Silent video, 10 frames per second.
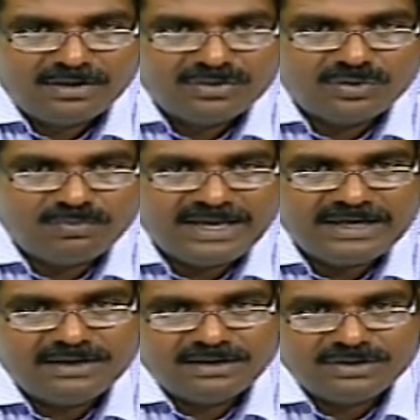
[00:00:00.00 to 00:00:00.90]
to
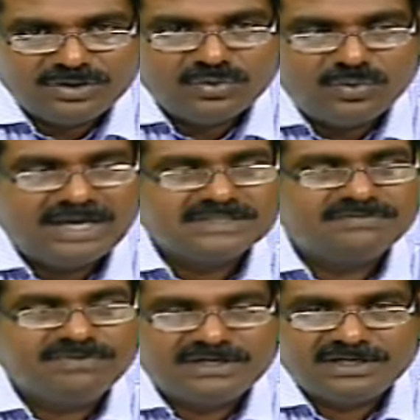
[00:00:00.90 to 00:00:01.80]
make you as a
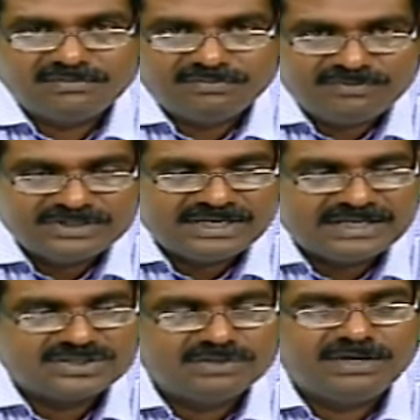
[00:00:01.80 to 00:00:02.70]
victim, which
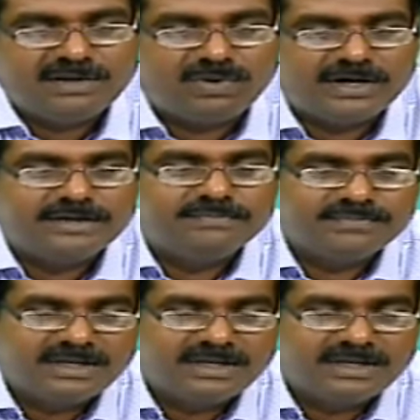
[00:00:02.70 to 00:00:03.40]
has to be avoided,